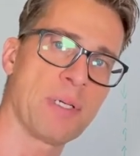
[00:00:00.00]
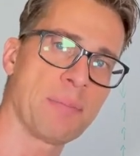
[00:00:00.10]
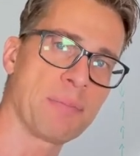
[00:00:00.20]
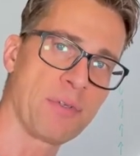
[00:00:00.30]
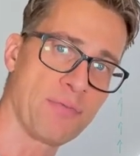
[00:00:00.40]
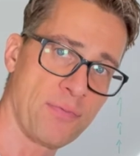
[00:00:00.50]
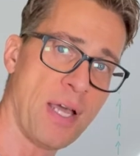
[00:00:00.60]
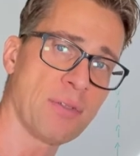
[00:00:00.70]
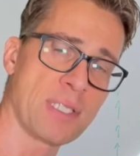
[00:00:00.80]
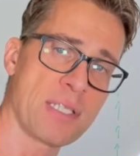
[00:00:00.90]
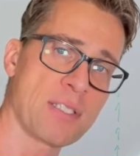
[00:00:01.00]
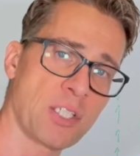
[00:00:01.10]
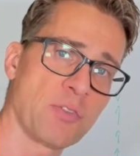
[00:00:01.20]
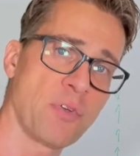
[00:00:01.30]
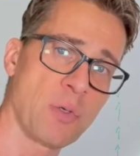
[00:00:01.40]
Uh, but we found that it's
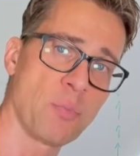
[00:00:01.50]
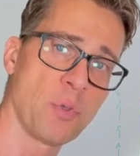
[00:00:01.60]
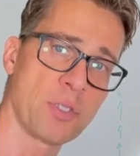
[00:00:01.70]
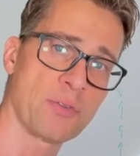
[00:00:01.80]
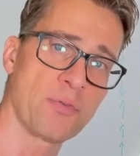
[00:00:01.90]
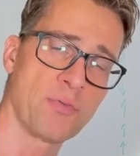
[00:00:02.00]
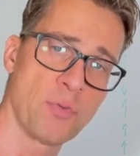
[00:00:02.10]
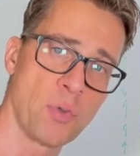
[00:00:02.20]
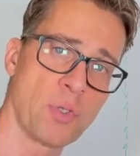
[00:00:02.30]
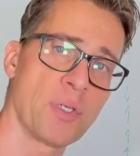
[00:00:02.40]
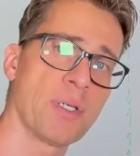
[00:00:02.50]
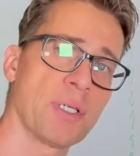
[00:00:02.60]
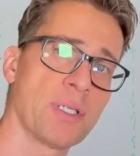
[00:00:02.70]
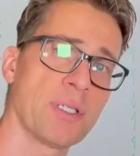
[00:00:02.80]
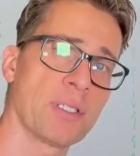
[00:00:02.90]
actually very important for
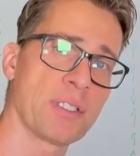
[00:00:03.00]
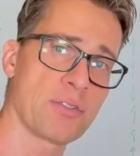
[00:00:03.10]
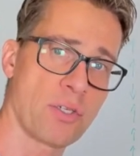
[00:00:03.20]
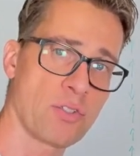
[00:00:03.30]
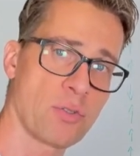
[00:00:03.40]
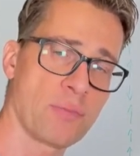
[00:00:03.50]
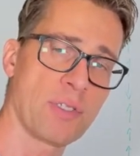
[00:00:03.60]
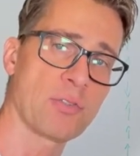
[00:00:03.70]
uh, testosterone.